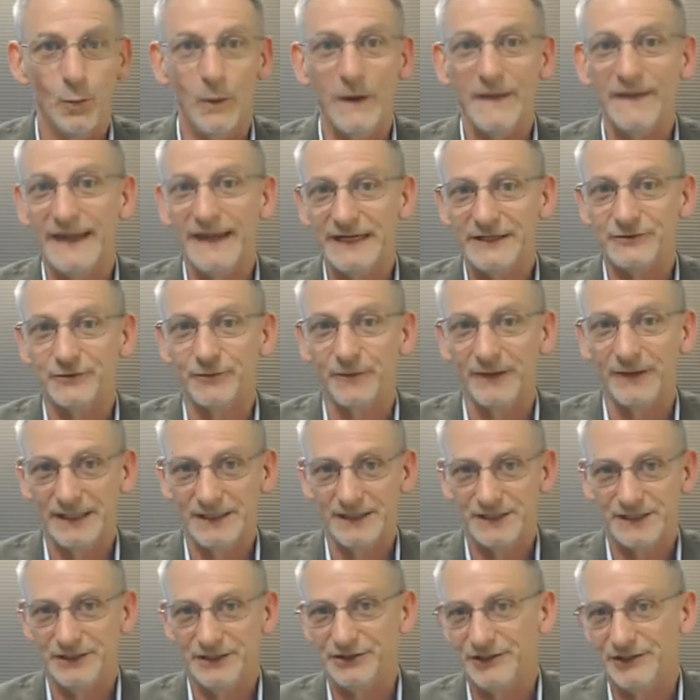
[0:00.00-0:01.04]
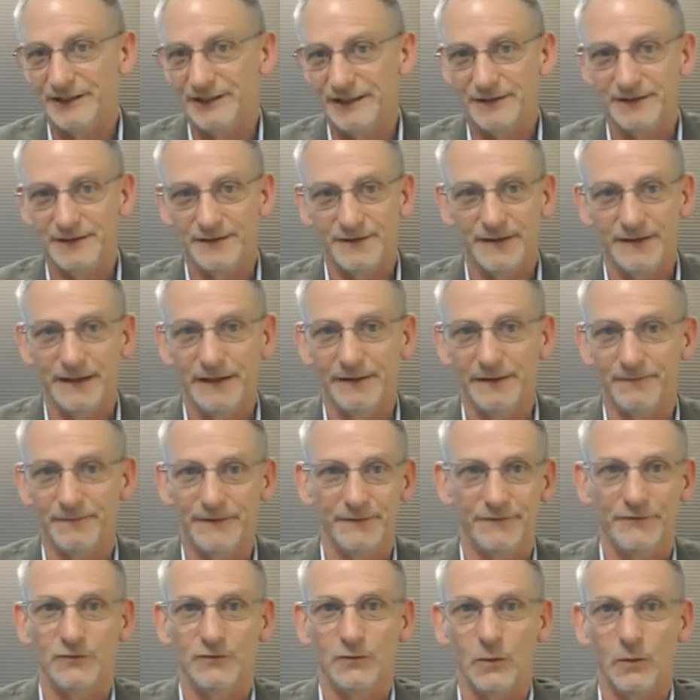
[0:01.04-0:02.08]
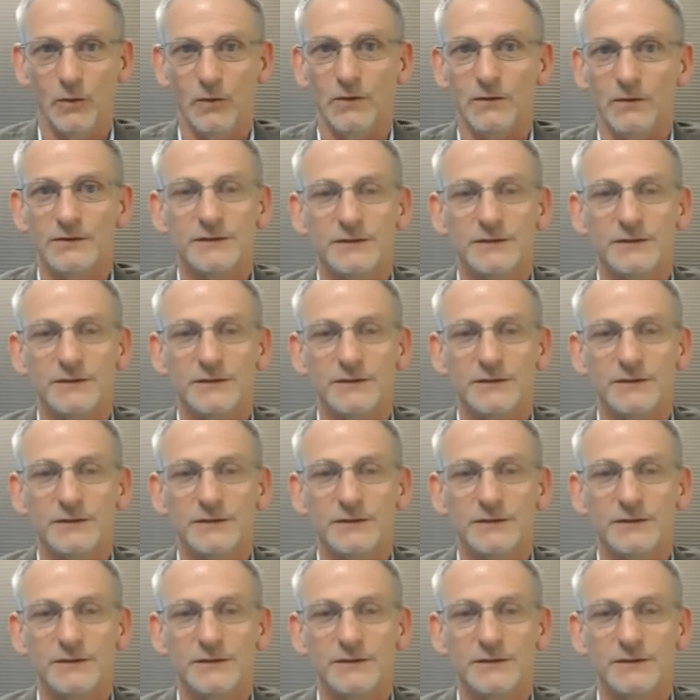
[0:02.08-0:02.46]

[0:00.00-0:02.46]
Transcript: transition into their new roles?